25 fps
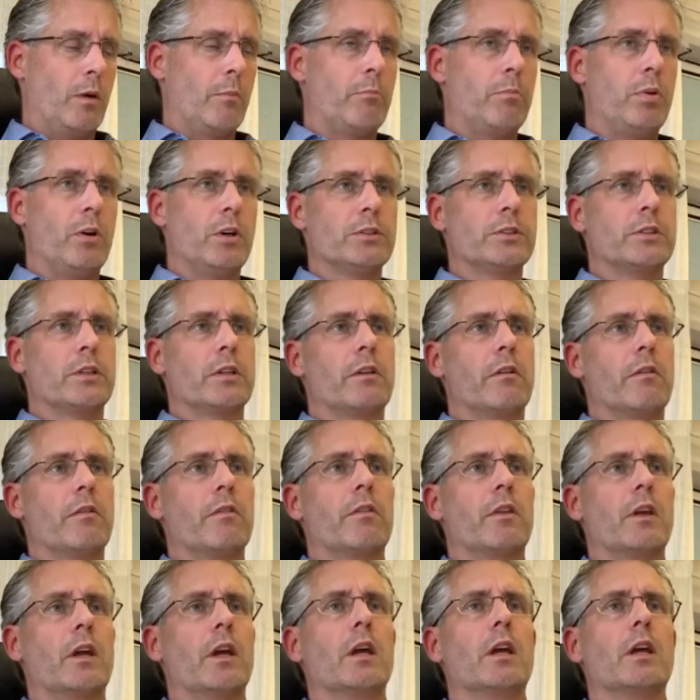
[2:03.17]

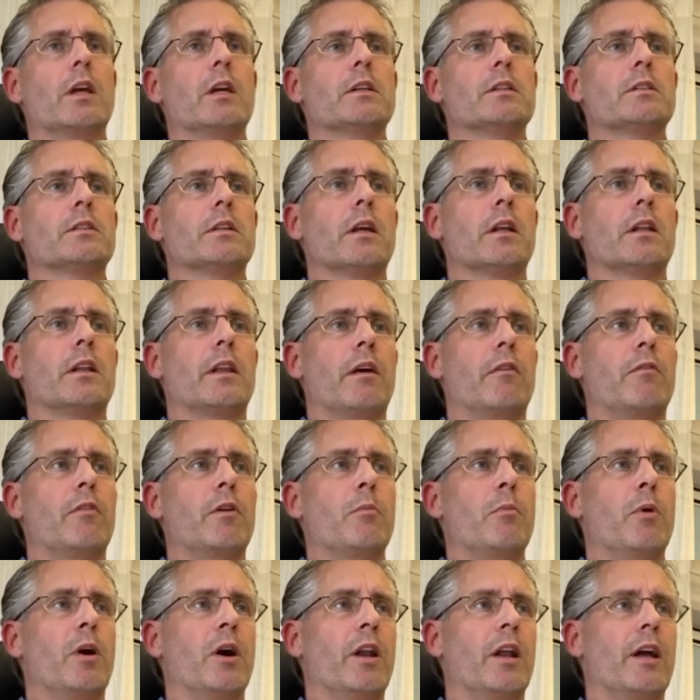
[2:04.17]
positive thing is that
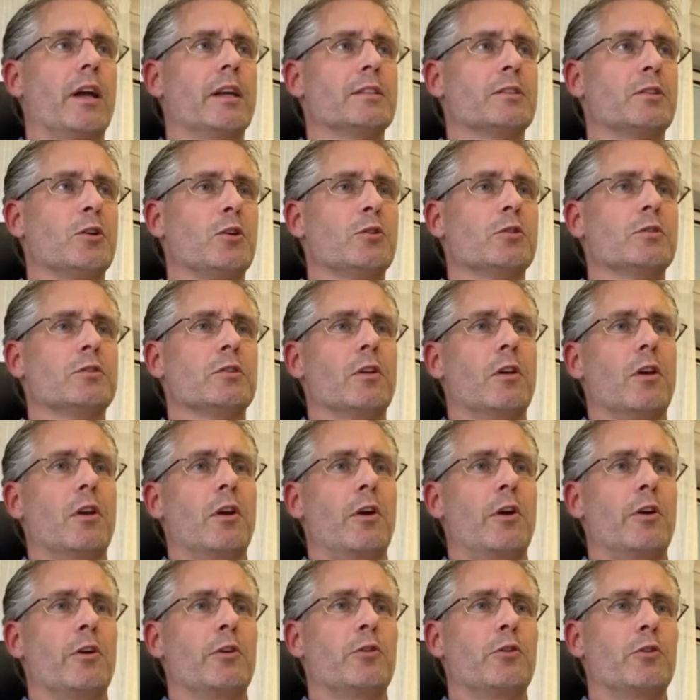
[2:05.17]
everybody has also
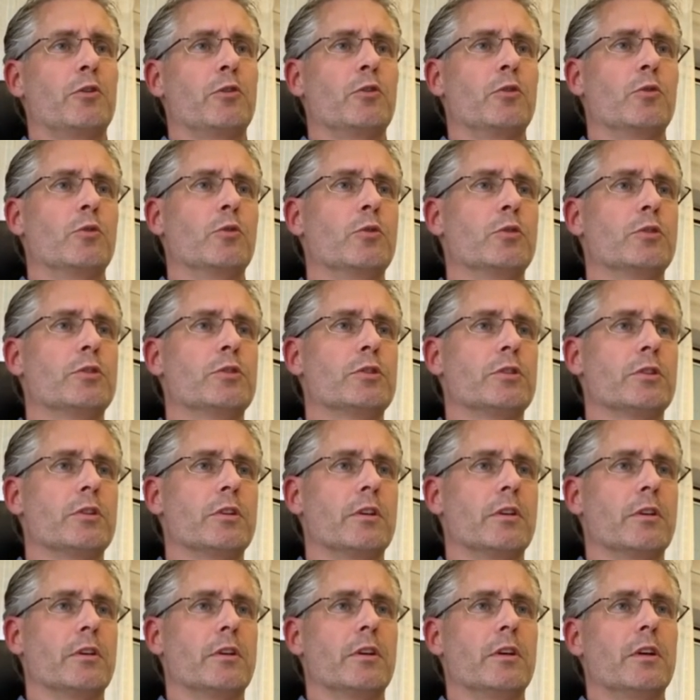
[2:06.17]
learned to use
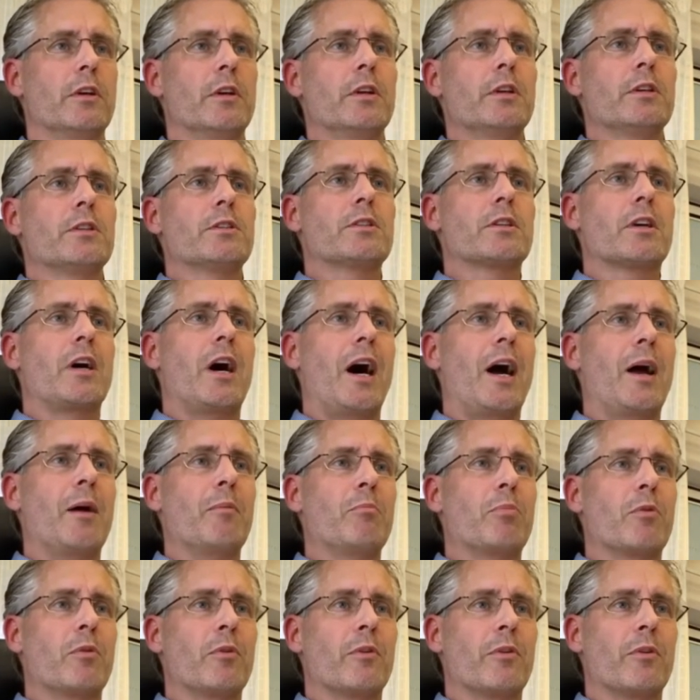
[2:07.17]

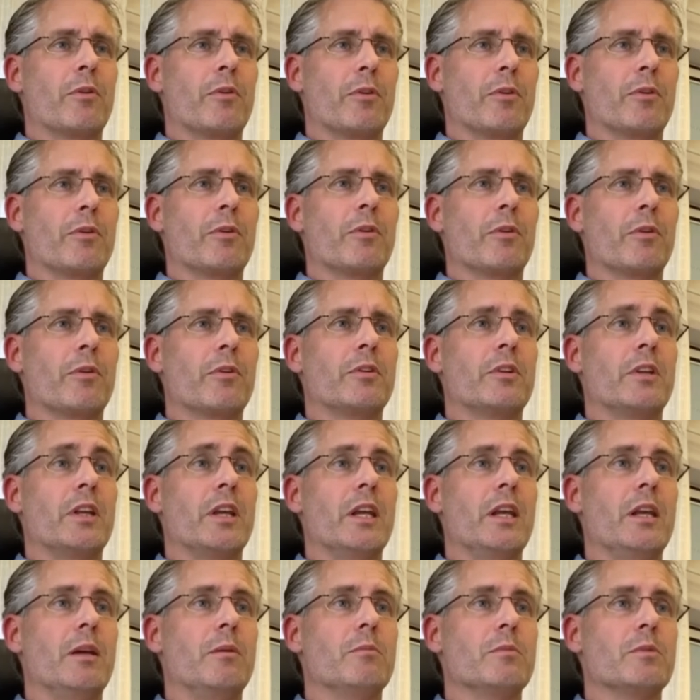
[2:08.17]
Skype or
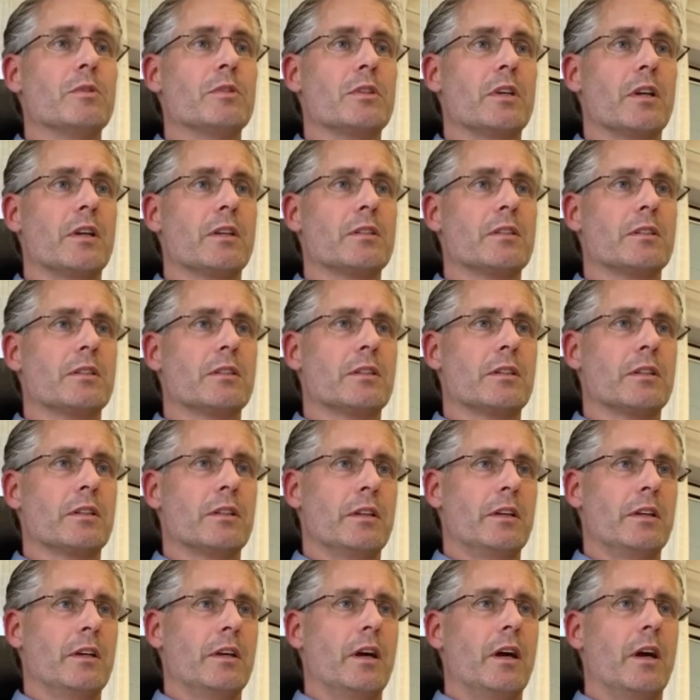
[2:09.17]
Teams as
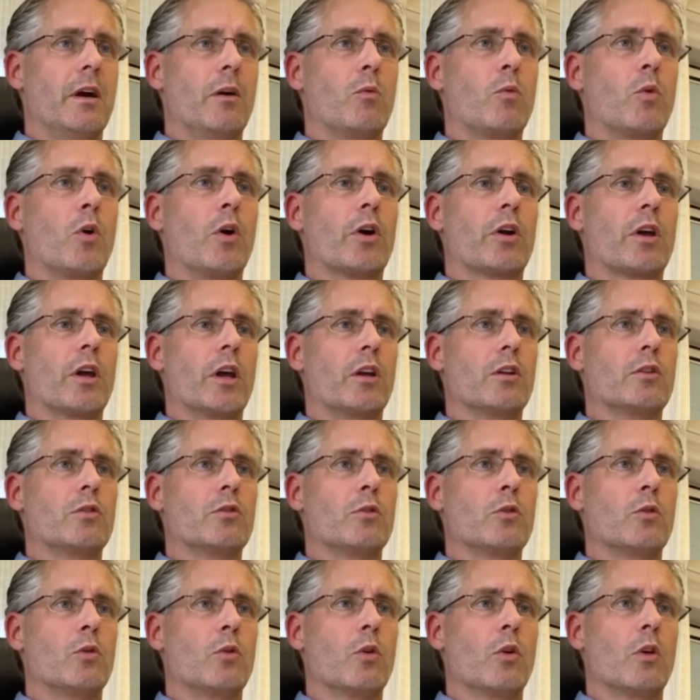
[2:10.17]
a working
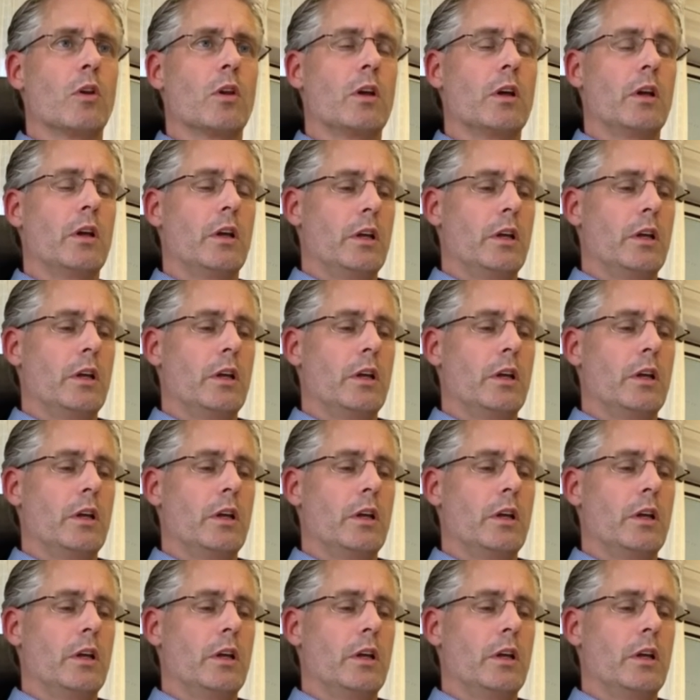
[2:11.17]
tool.